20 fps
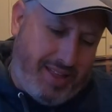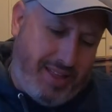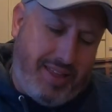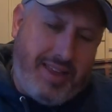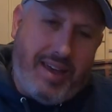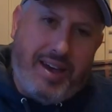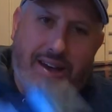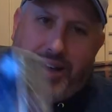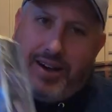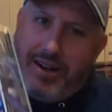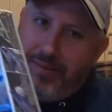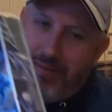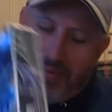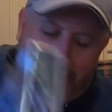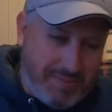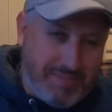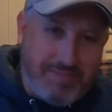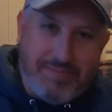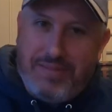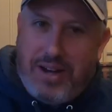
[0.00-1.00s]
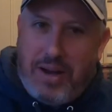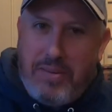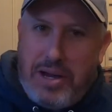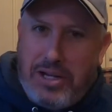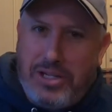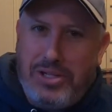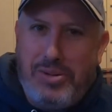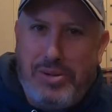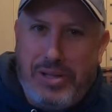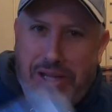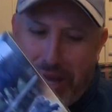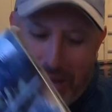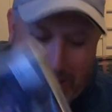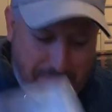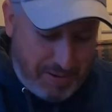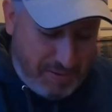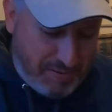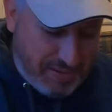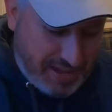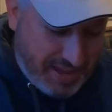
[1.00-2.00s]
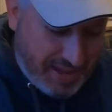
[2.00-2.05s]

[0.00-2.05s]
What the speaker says: Yeah, I'm actually really happy with